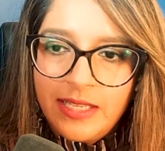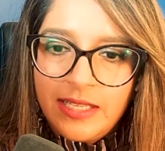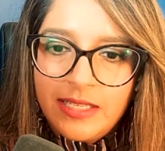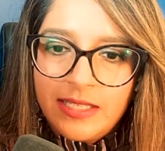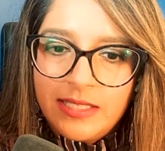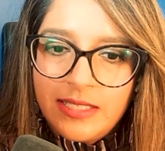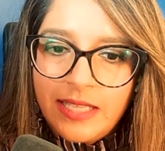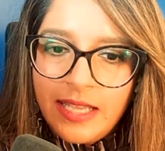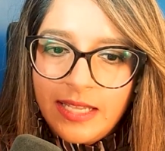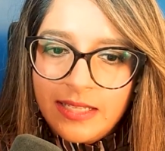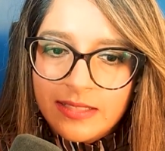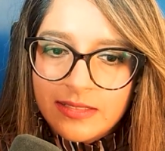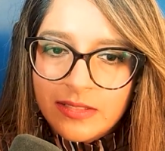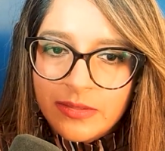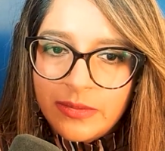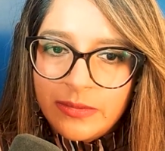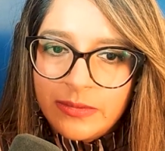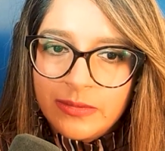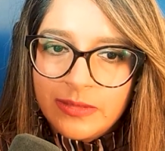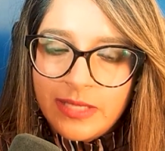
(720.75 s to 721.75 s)
Yeah.
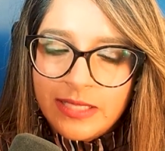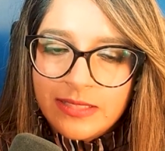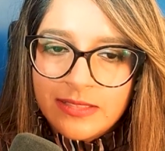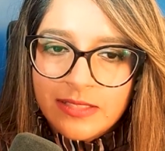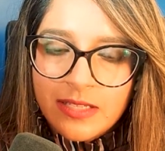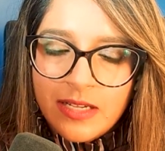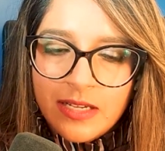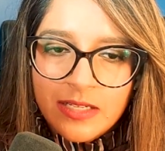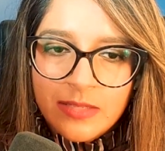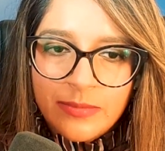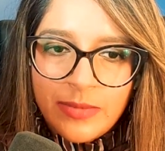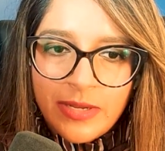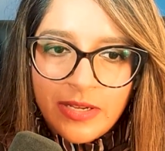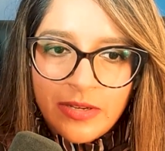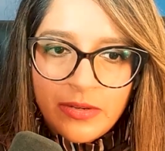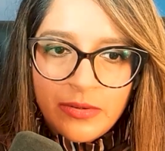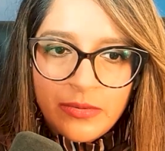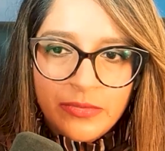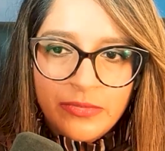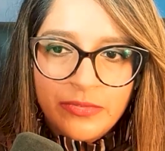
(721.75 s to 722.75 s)
So let's talk
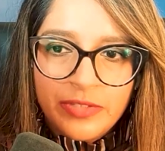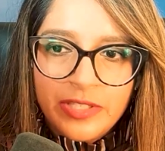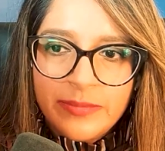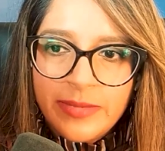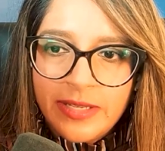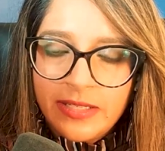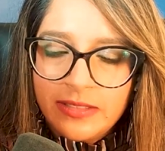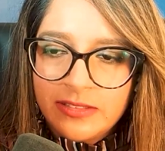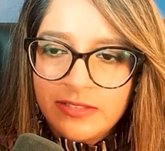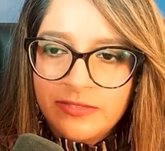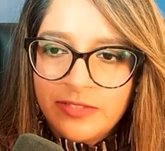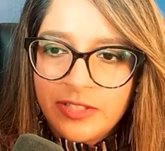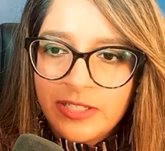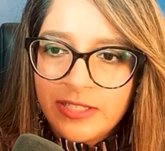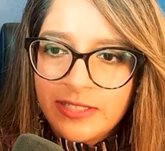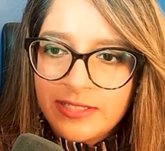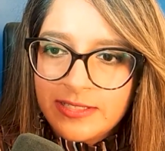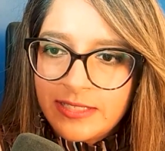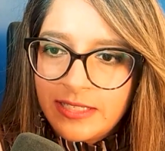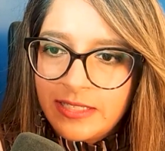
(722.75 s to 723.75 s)
about females
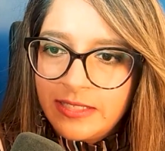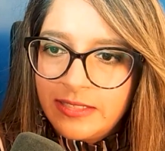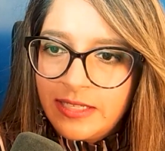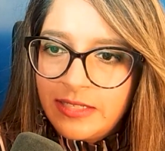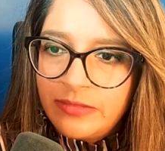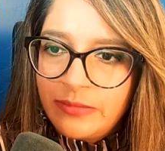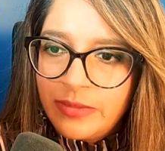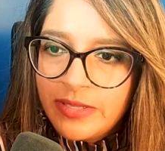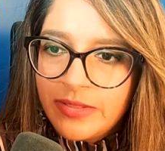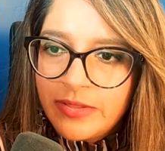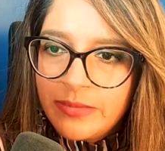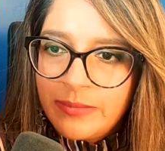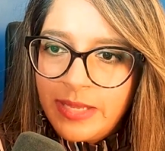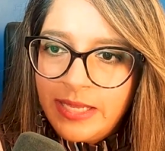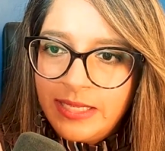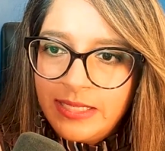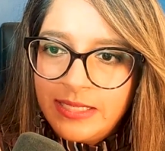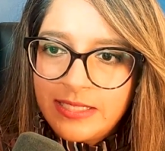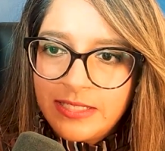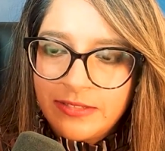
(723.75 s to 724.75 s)
first. And one of the
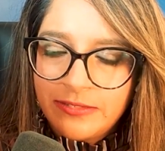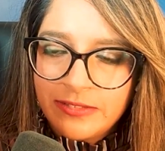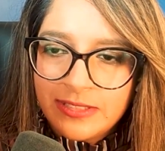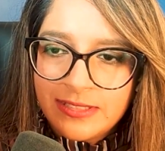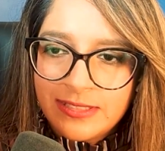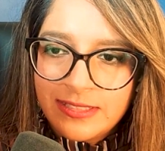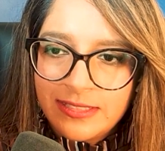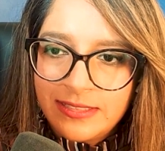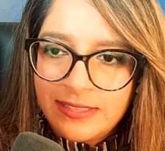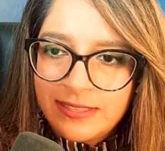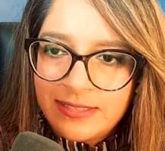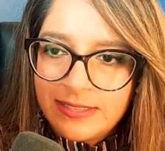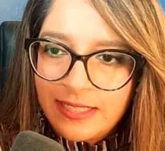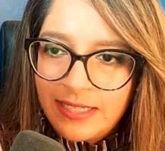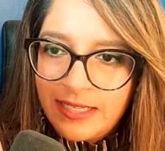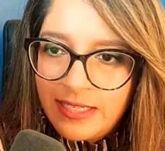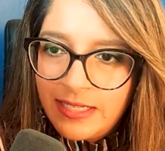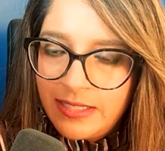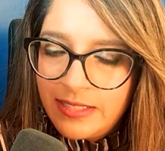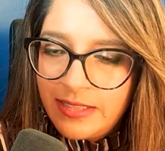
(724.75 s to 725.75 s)
main differences
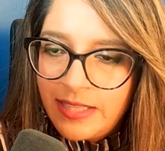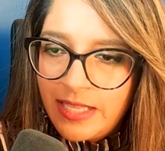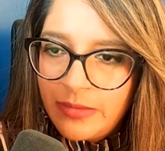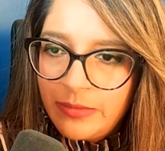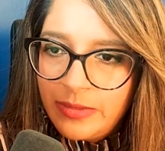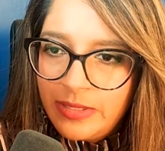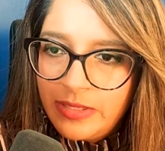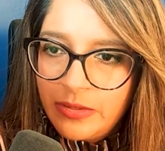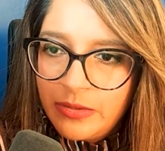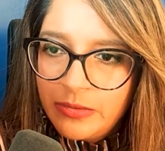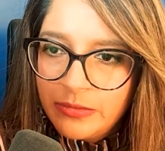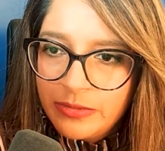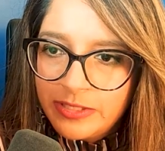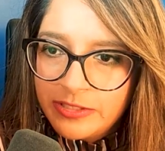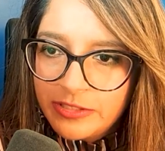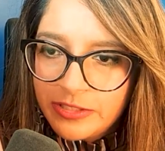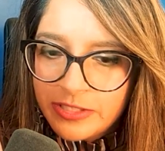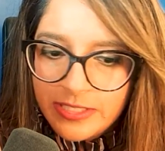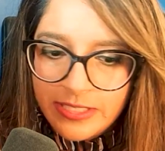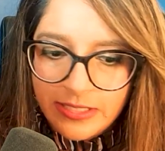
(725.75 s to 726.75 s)
that we know
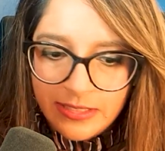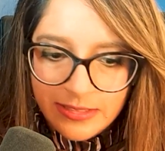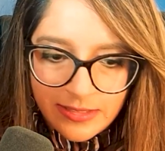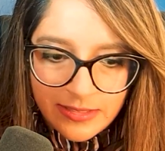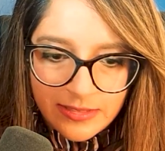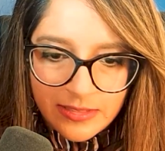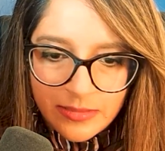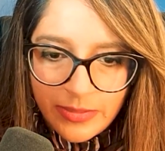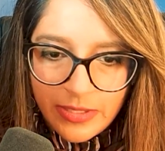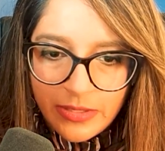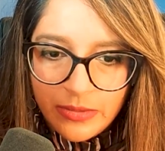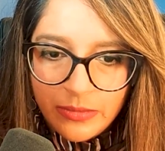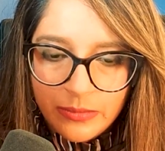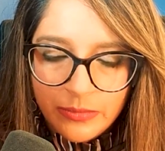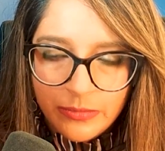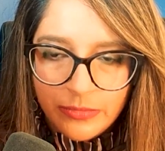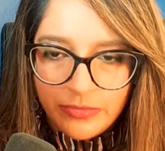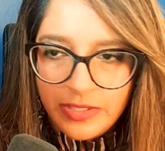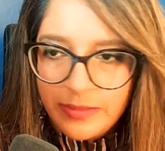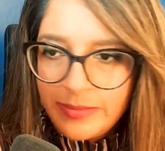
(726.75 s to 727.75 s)
research tells us
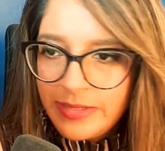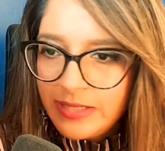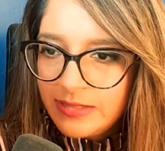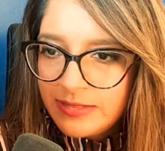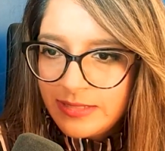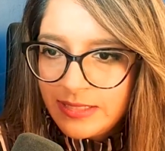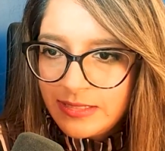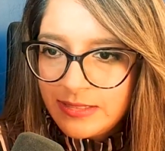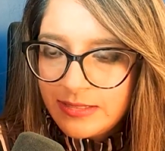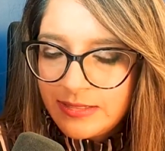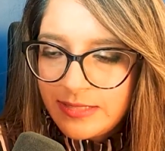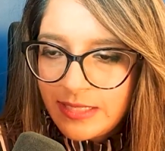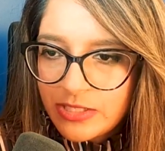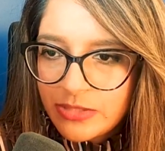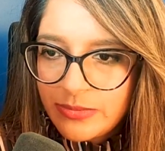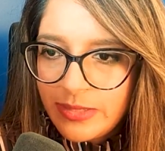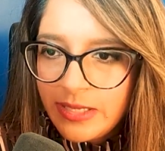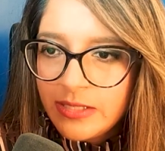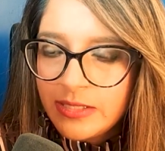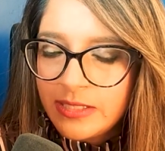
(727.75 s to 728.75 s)
about females and
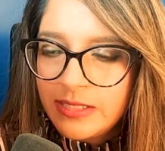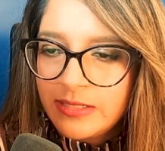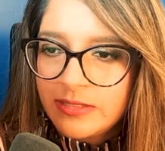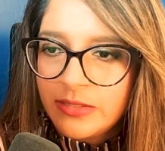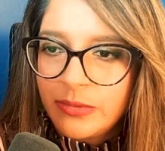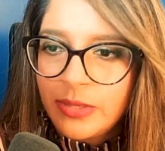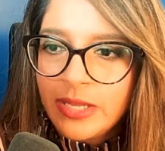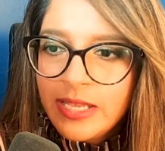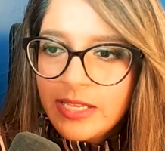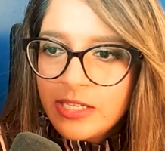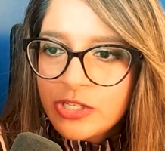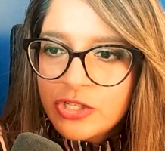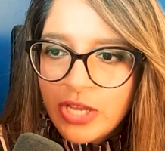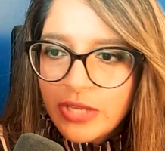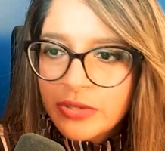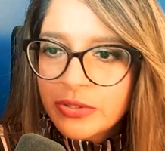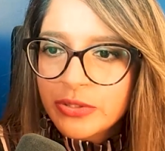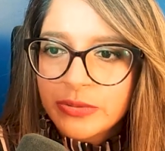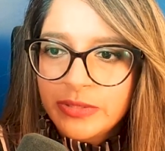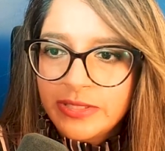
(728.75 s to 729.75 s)
sexuality. So
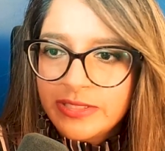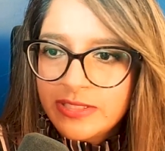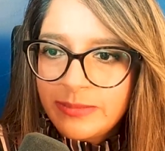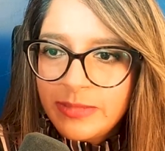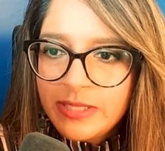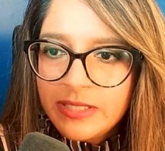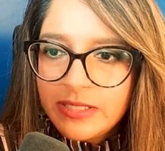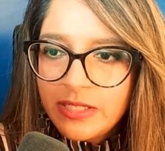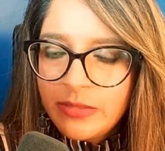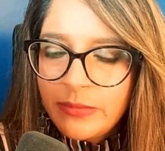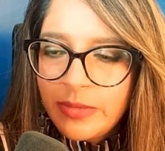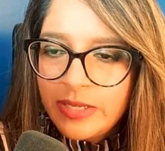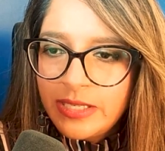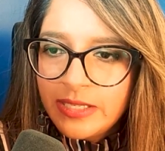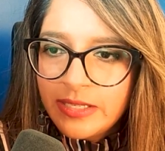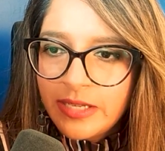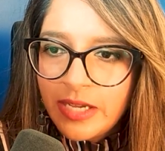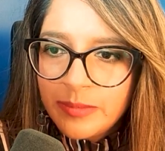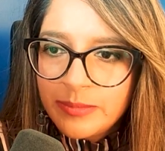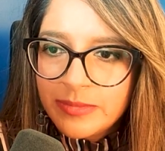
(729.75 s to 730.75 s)
generally speaking, when
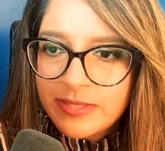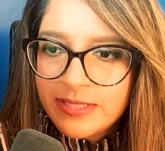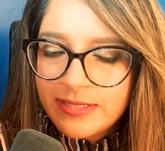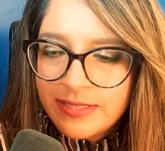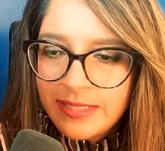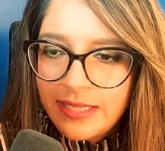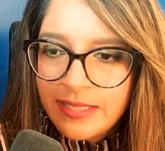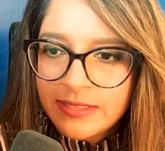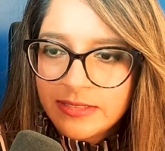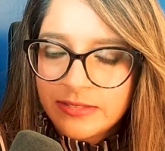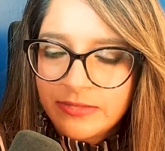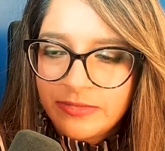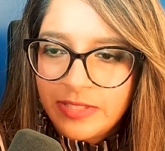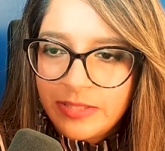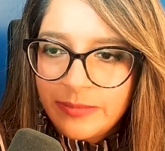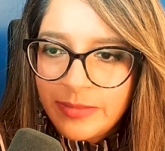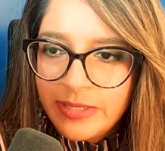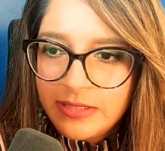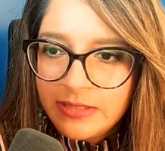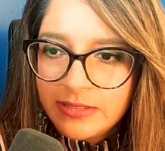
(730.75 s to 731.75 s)
it comes to sex,
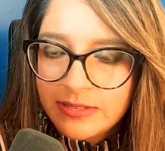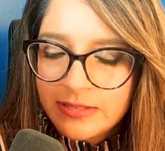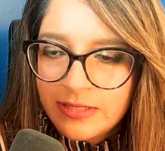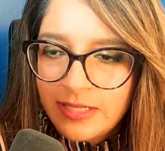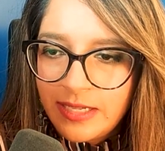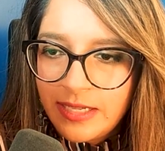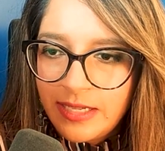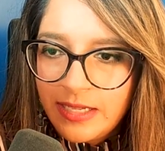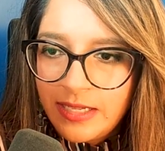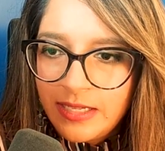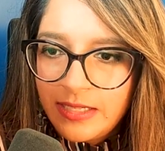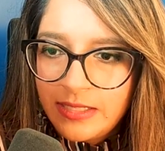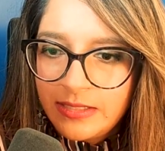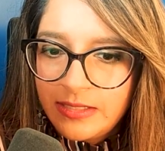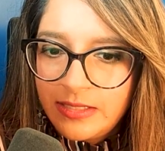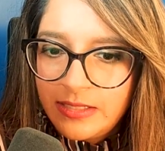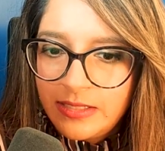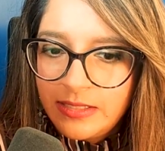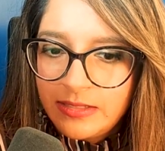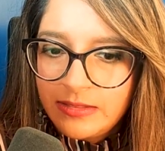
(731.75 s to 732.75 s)
females,
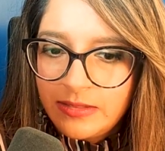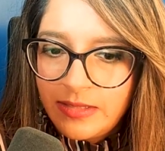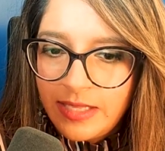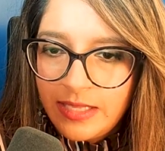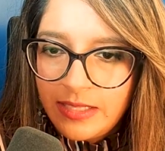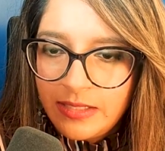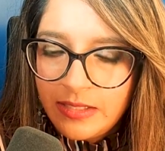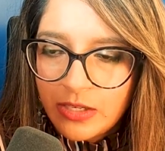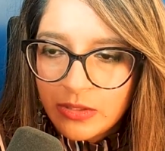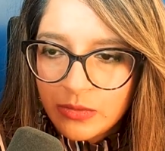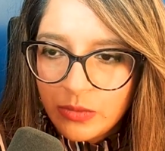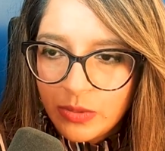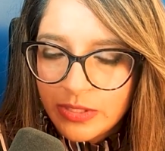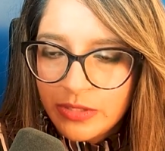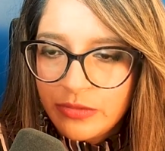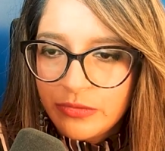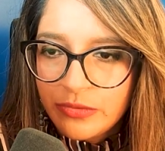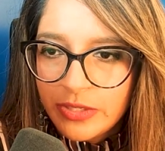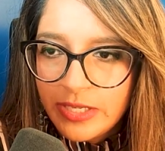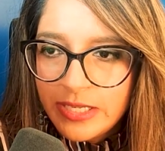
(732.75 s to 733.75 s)
they are
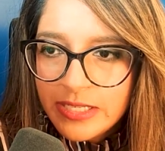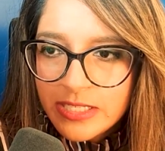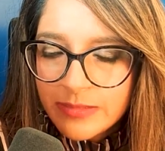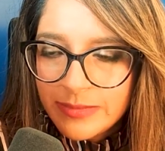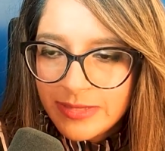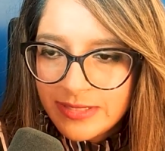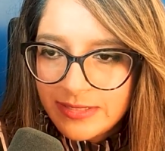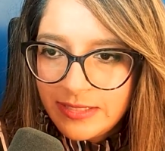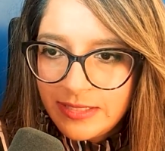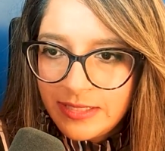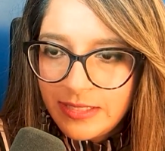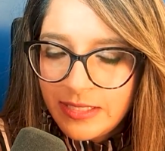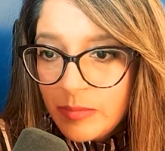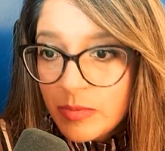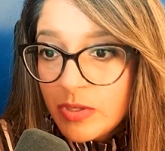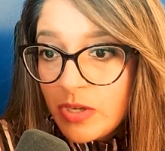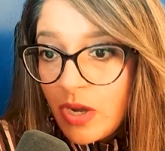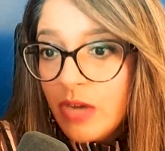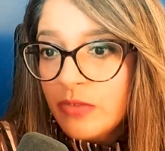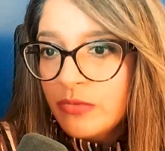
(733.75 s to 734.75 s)
looking for intimacy.
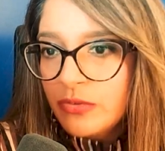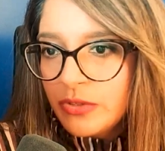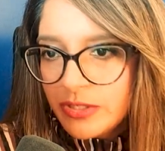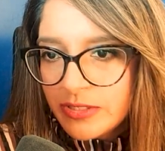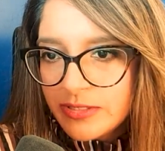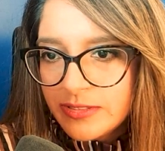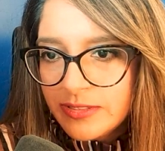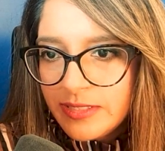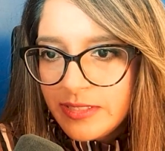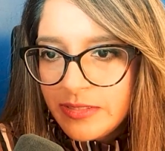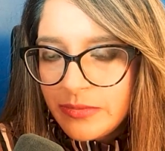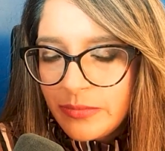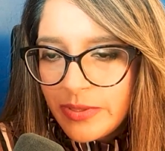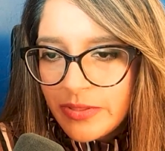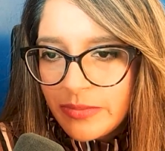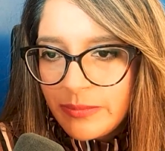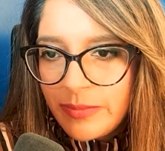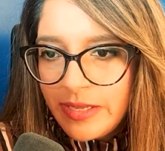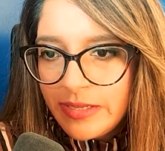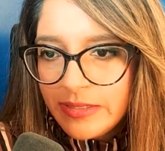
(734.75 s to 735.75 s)
Conversely,
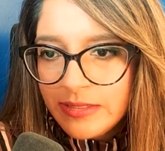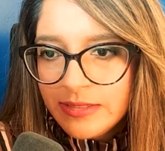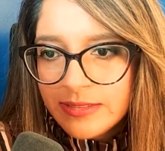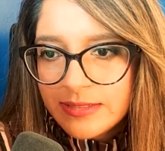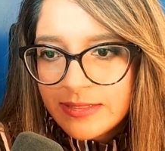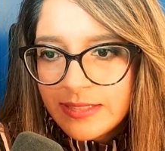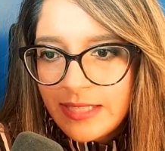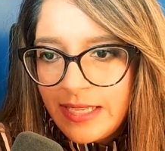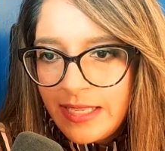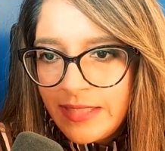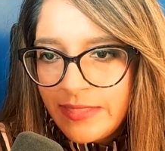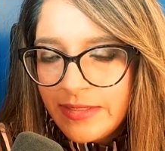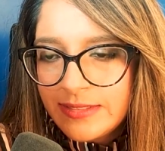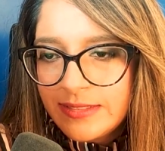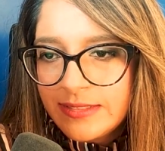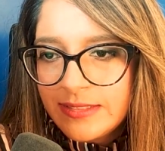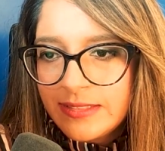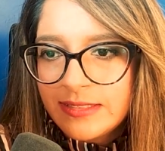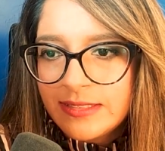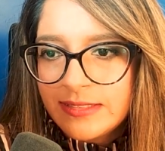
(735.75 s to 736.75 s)
with males, and this
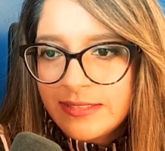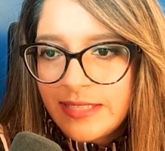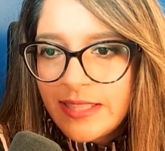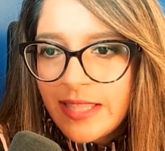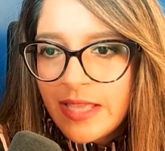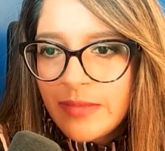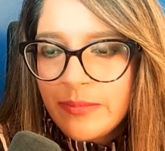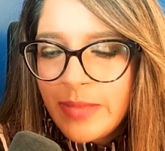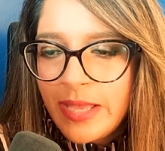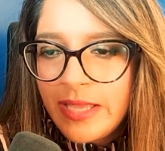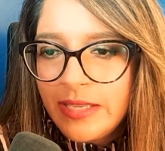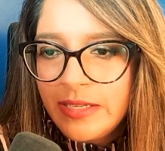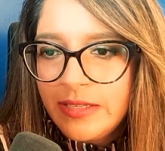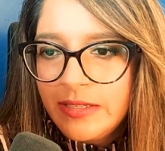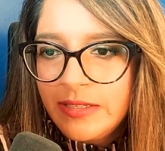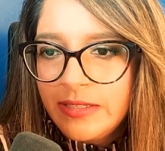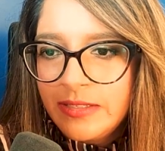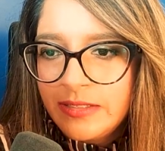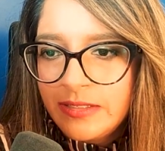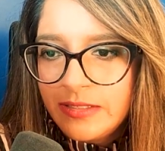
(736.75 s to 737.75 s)
isn't to say that
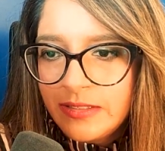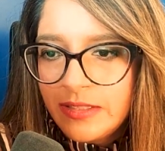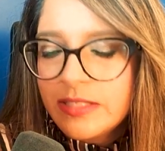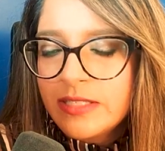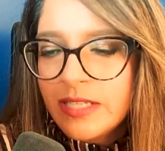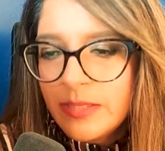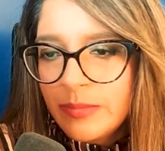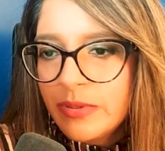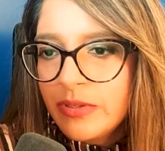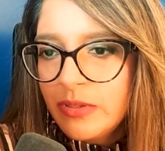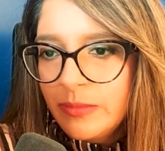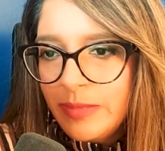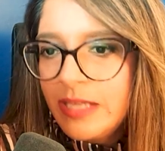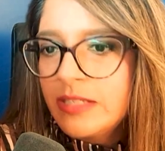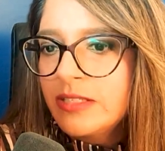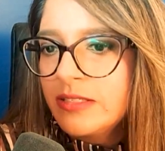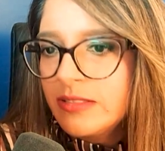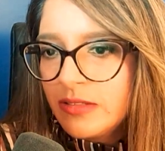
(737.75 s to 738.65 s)
the typical man does